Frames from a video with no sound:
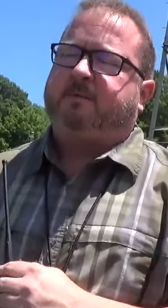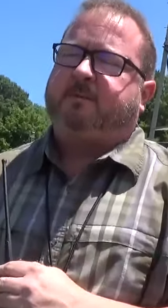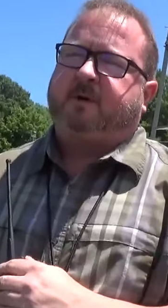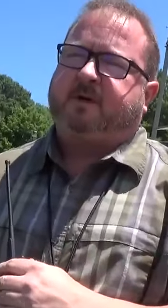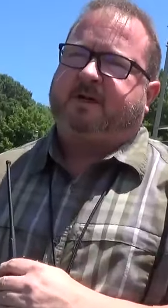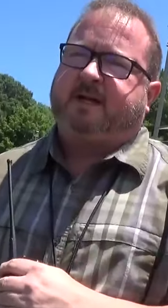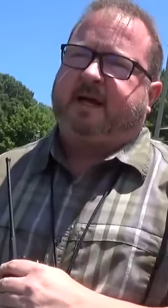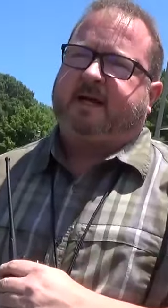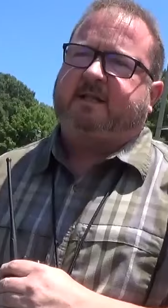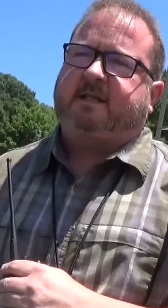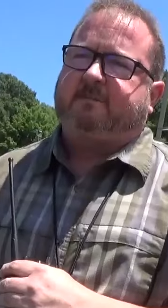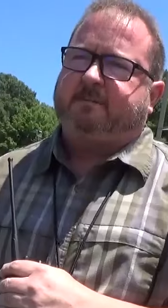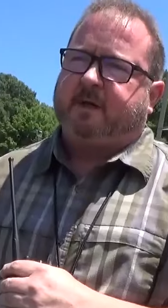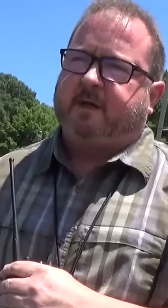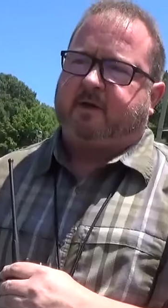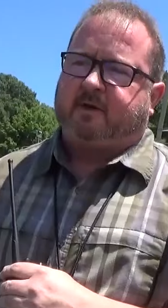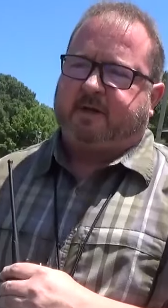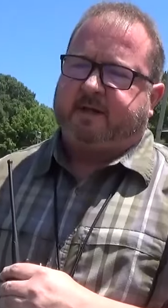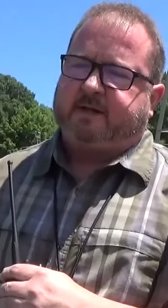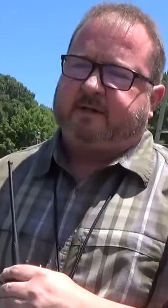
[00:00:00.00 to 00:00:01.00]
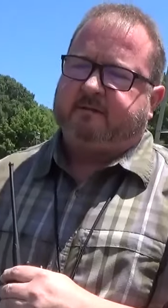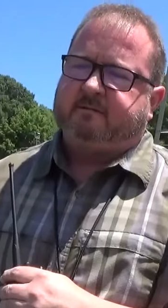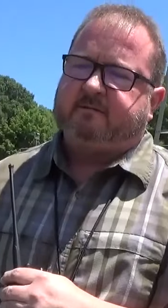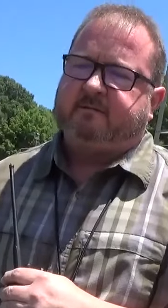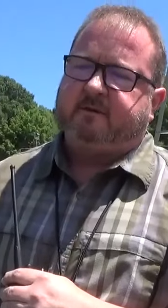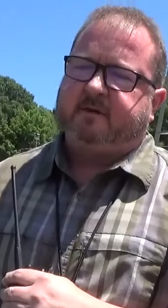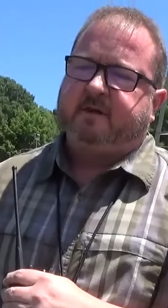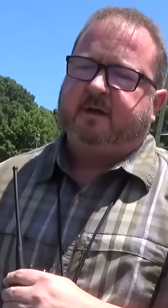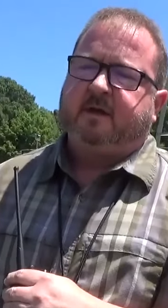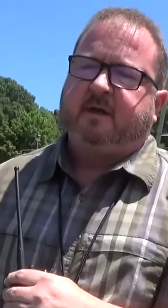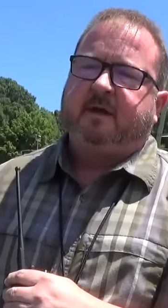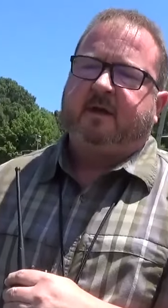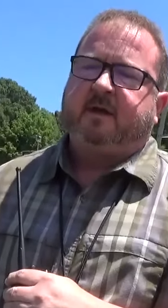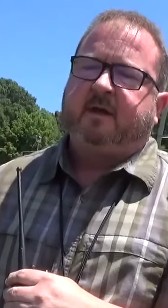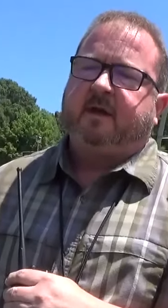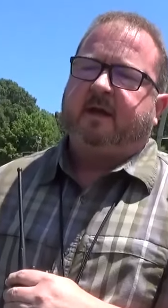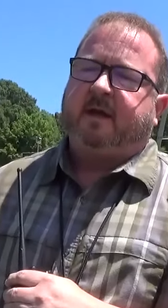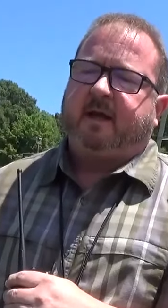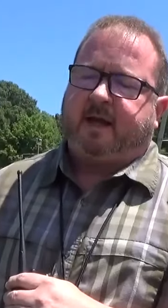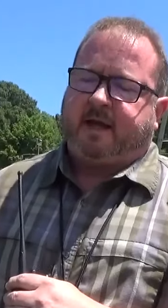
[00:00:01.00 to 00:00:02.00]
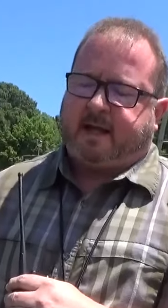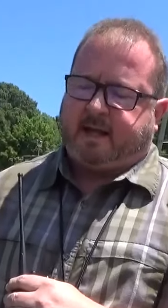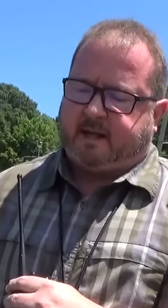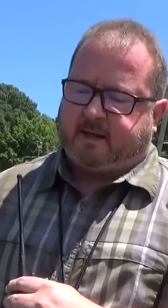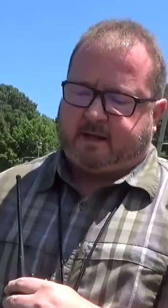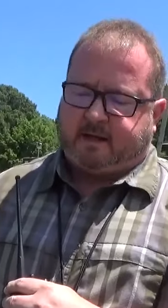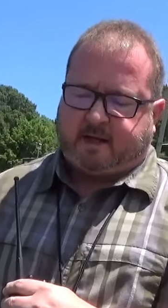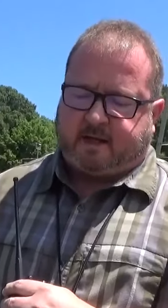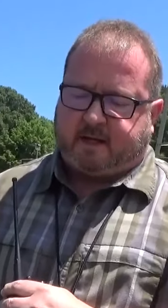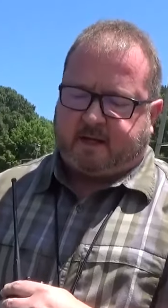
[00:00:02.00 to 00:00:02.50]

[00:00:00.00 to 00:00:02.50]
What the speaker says: protect the building. And,